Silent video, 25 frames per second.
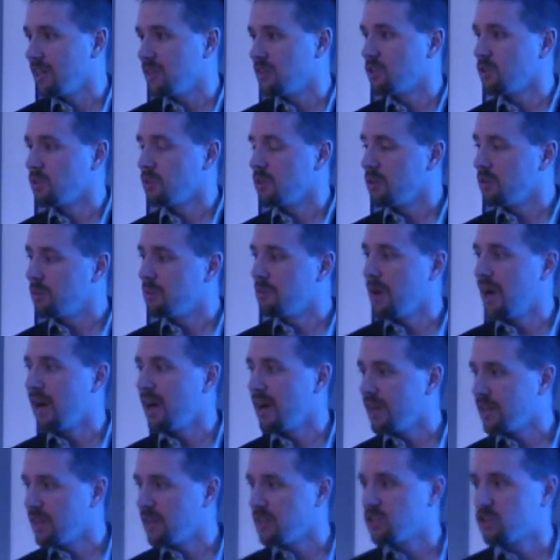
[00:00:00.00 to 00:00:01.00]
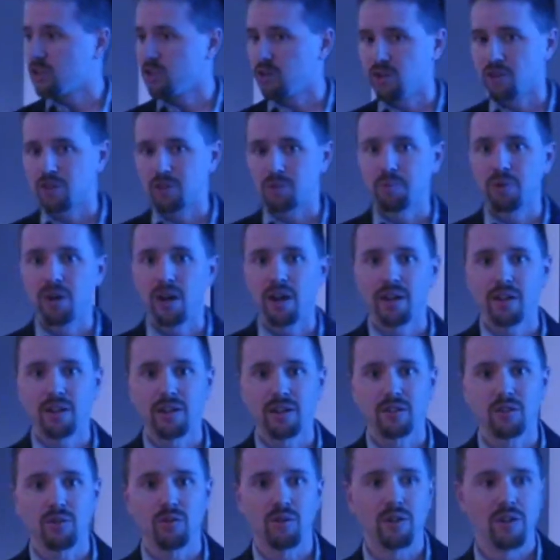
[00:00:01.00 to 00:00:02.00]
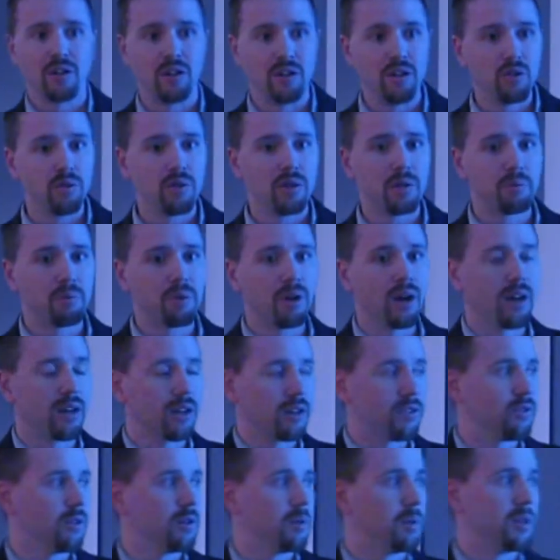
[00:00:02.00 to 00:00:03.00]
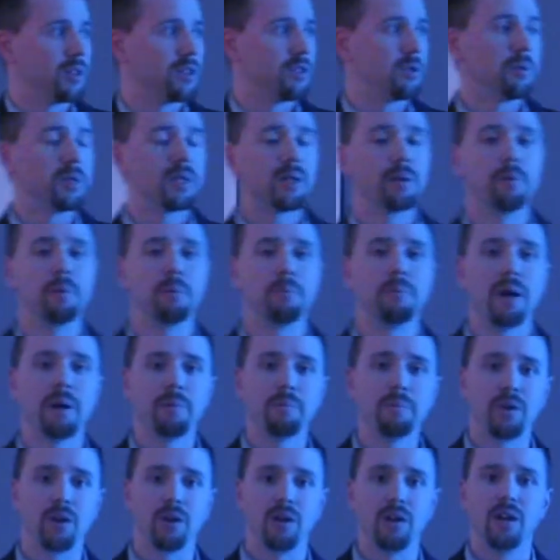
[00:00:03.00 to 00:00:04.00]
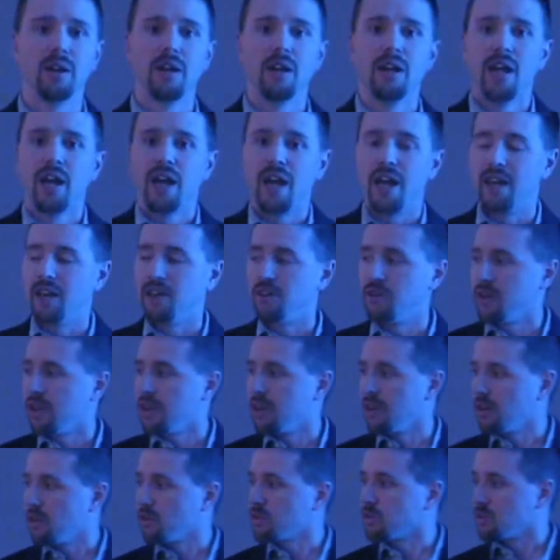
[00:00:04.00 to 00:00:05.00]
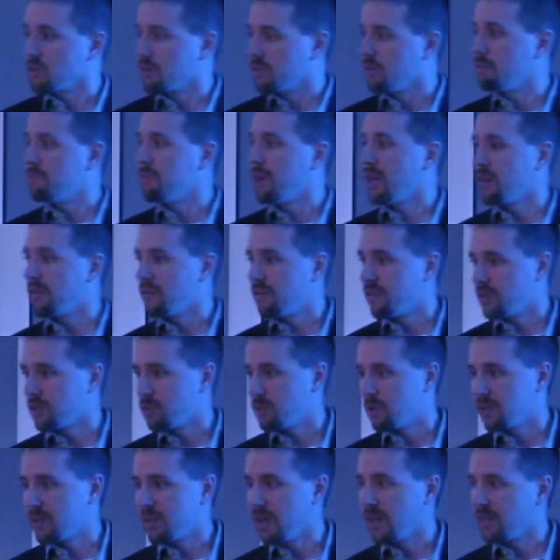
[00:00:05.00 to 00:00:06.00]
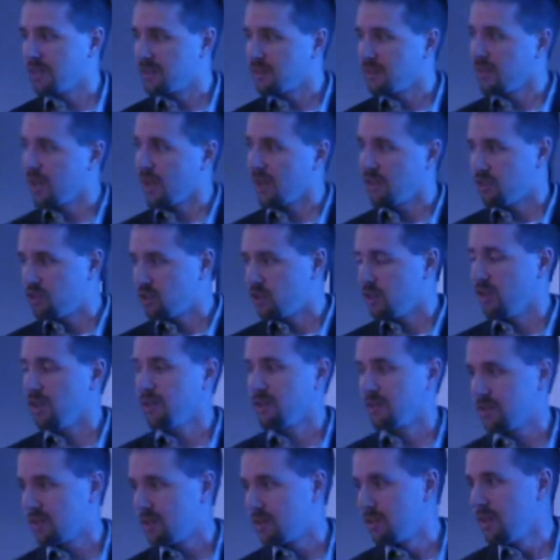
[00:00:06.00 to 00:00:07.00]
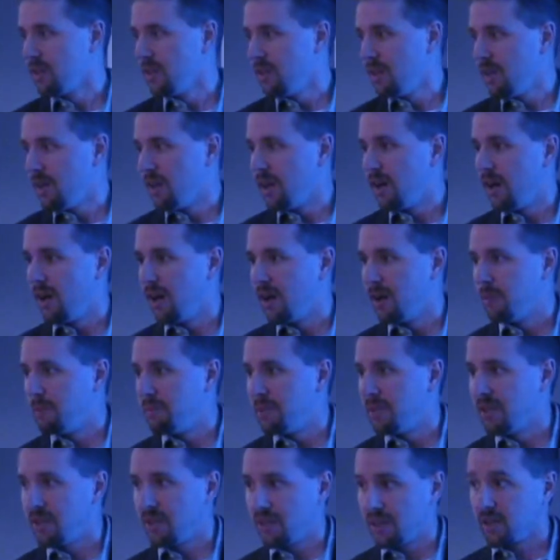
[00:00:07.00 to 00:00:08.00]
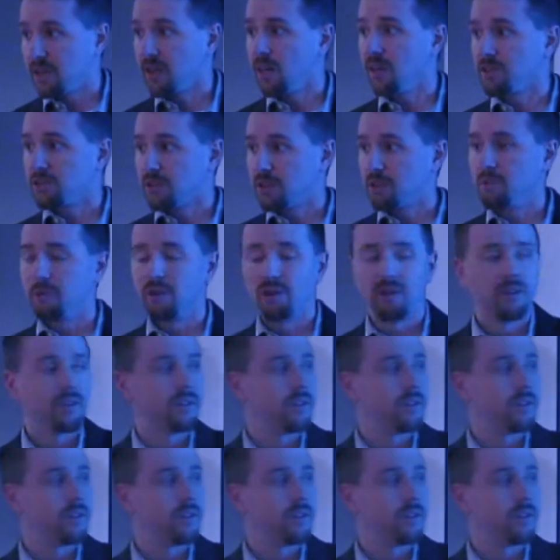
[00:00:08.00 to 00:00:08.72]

So when you buy an insurance product or an annuity product from us, you become a member, and you gain all sorts of benefits with that. It's not just being a customer.